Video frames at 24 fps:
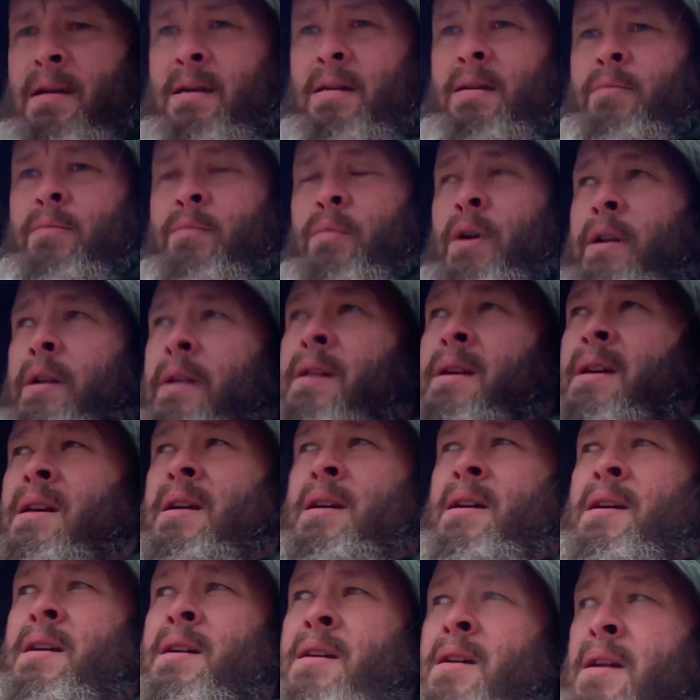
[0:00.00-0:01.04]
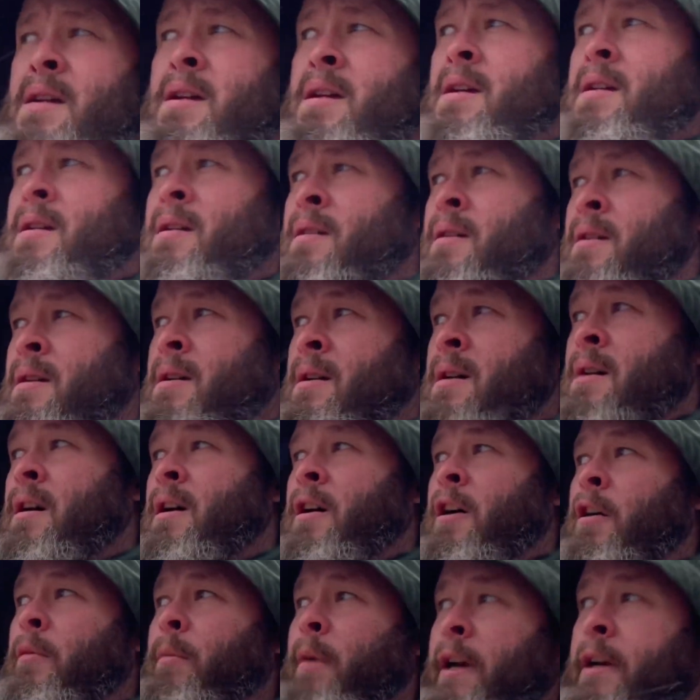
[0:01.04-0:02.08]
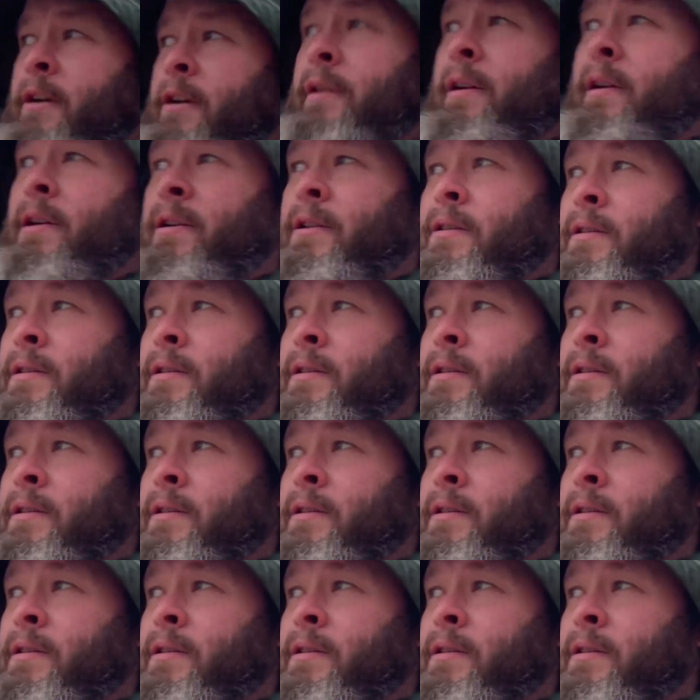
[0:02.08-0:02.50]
But all my critters